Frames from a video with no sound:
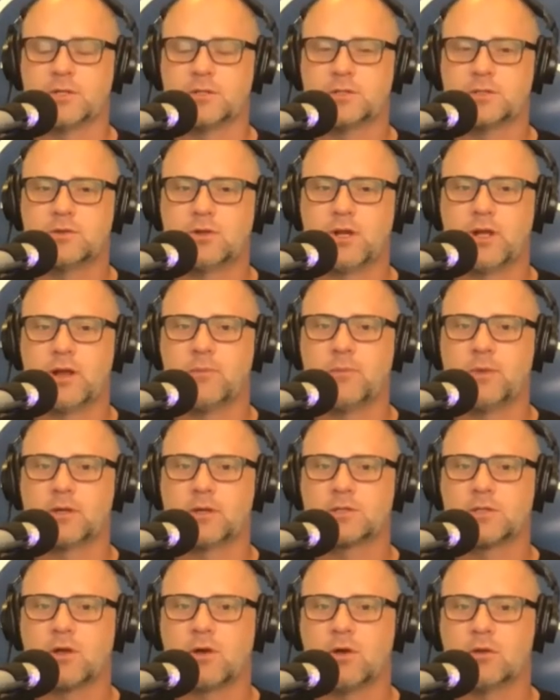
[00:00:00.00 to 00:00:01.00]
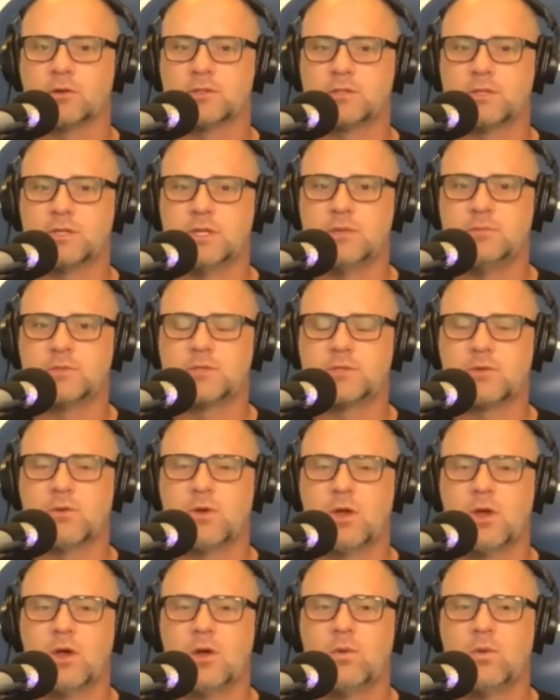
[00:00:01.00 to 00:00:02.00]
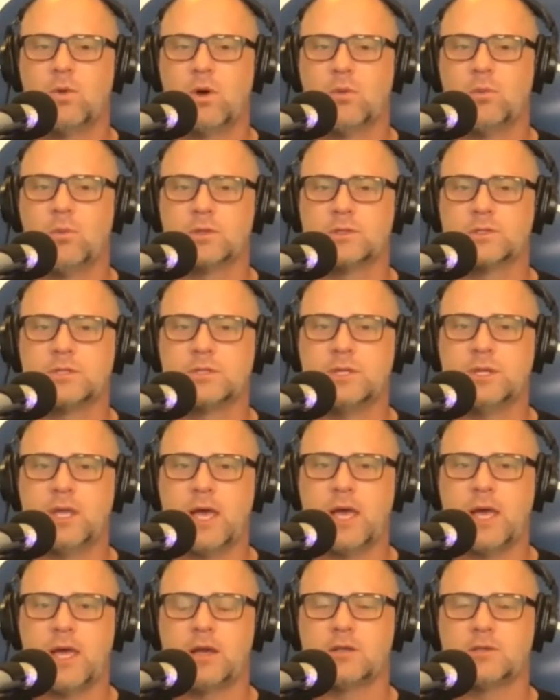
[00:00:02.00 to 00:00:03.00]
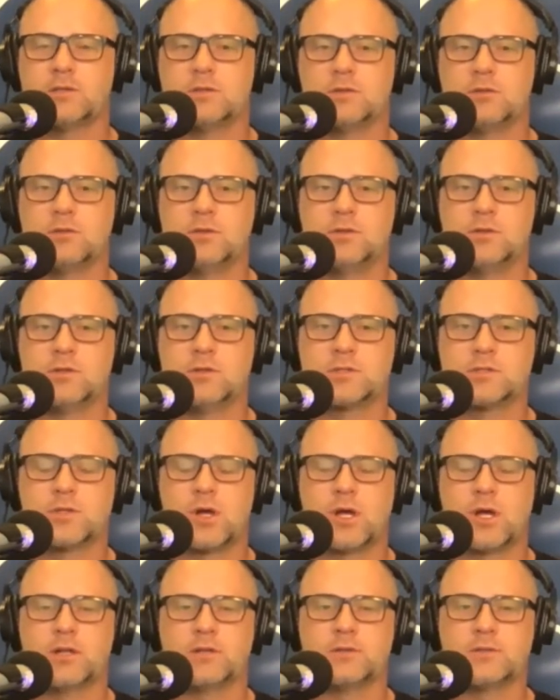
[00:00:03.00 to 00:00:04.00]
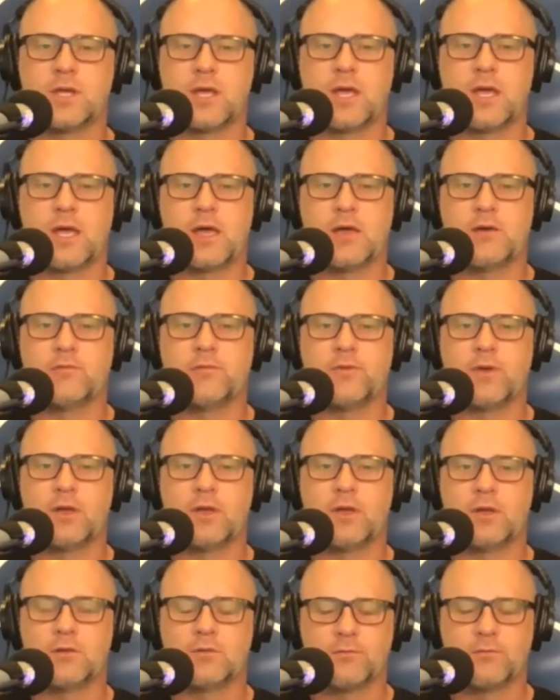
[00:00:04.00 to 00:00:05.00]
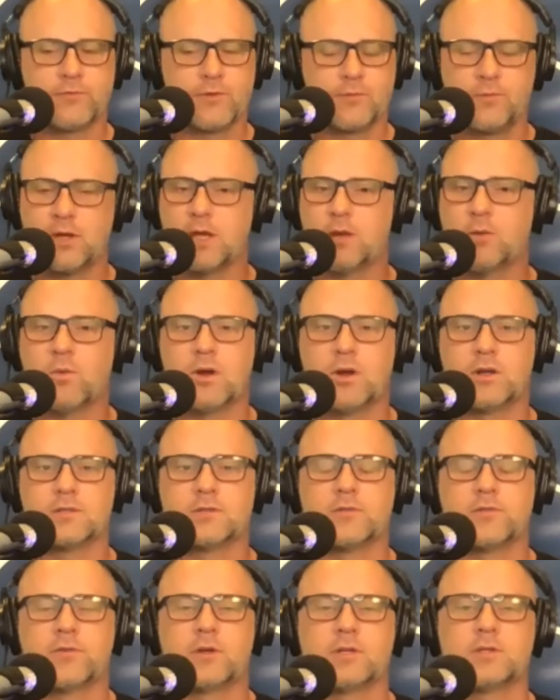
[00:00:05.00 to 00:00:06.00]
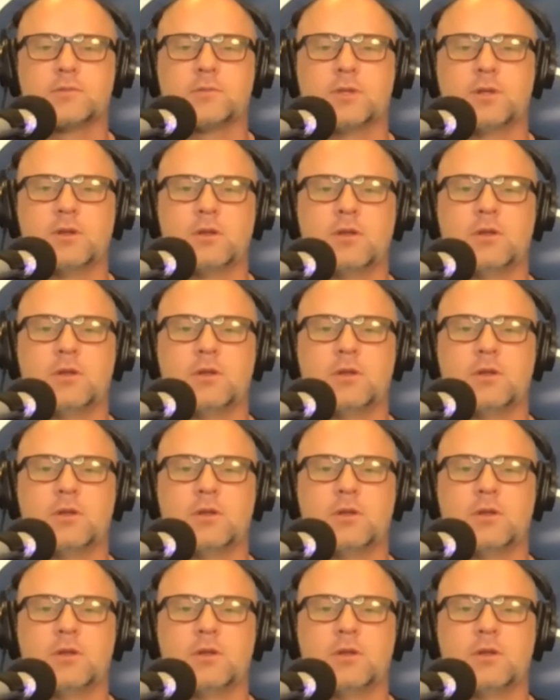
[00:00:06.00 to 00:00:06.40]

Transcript: It stood out amongst the whole team. So what was the attitude you decided to have from day one as a freshman?